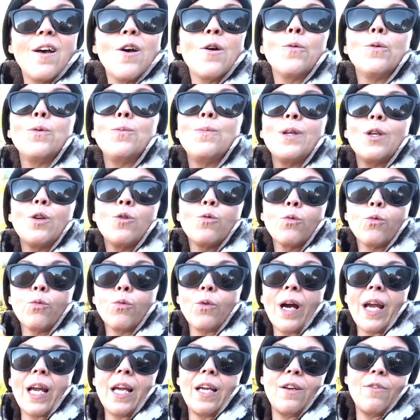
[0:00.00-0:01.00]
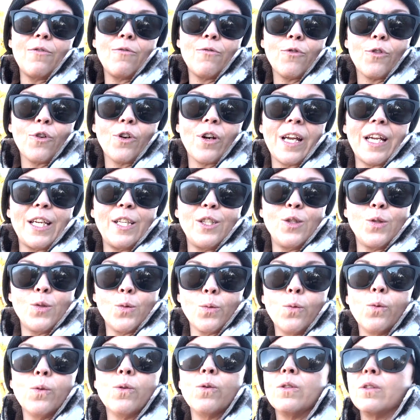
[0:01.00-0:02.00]
would be great for a
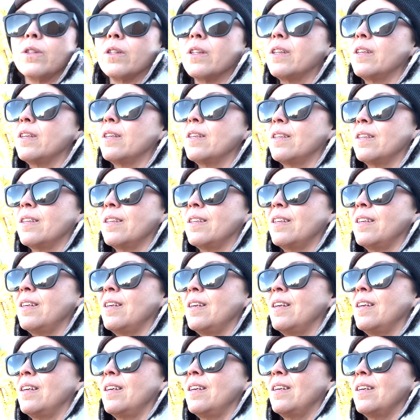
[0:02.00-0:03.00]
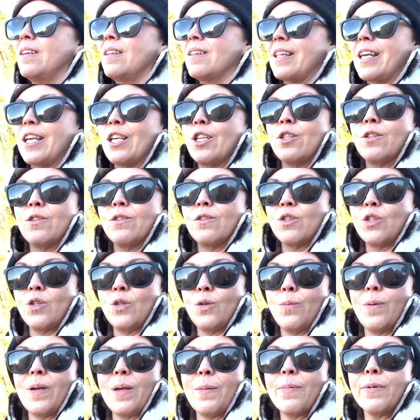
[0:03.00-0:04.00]
dual, like two
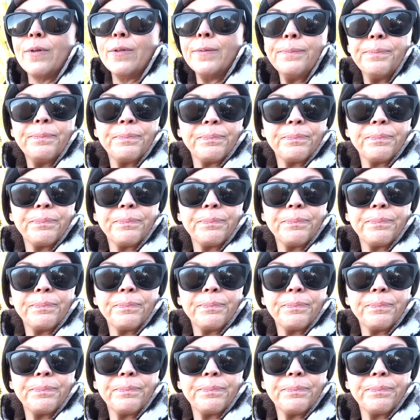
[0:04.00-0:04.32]
people,